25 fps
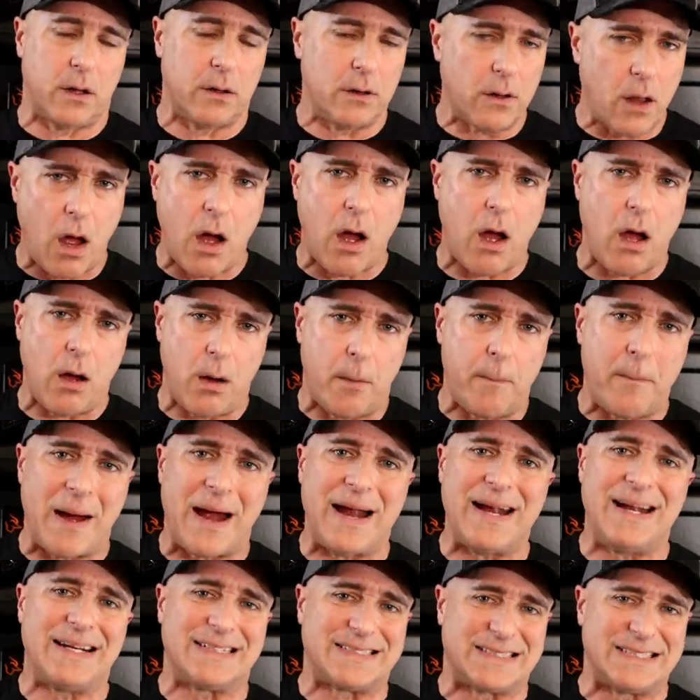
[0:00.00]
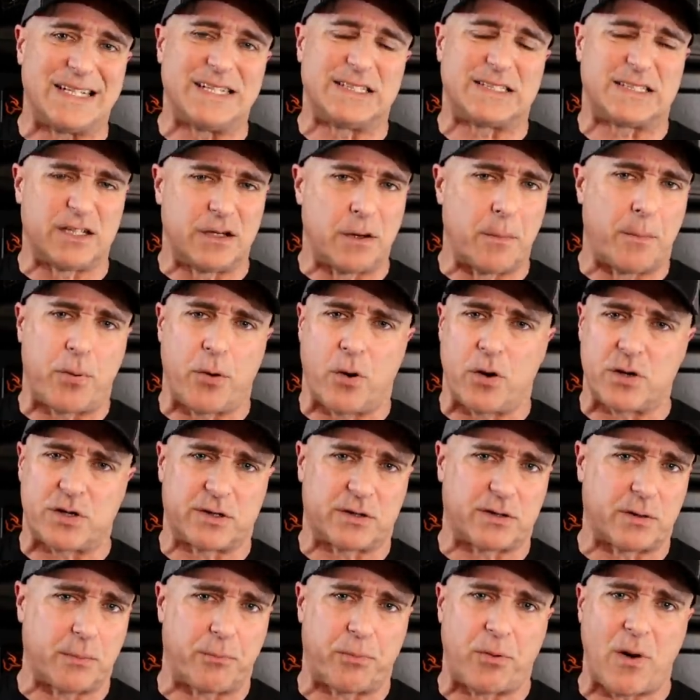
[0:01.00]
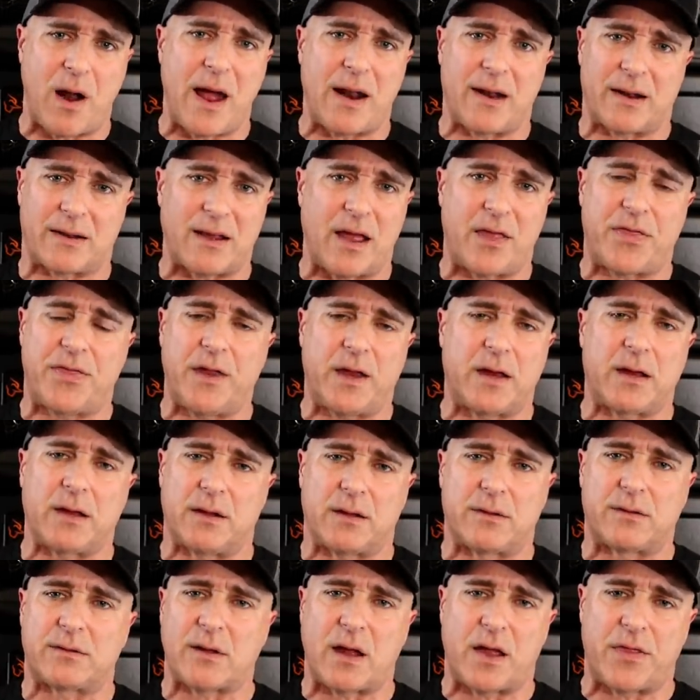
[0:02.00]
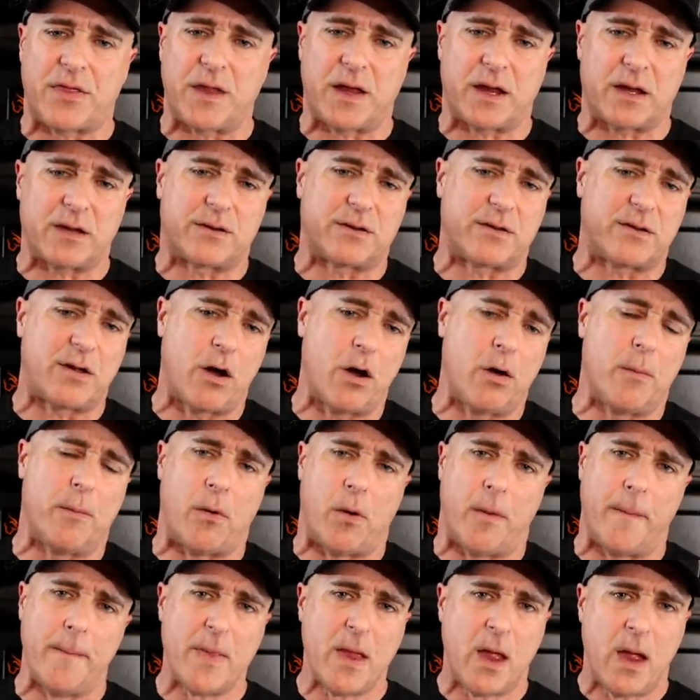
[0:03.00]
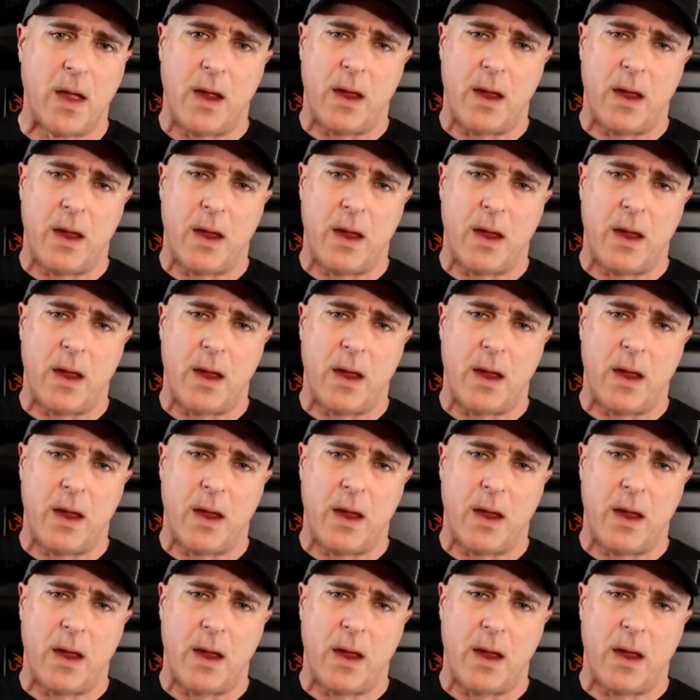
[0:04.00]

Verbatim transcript: A law-abiding citizen to purchase a product. I think it's I think it's terrible.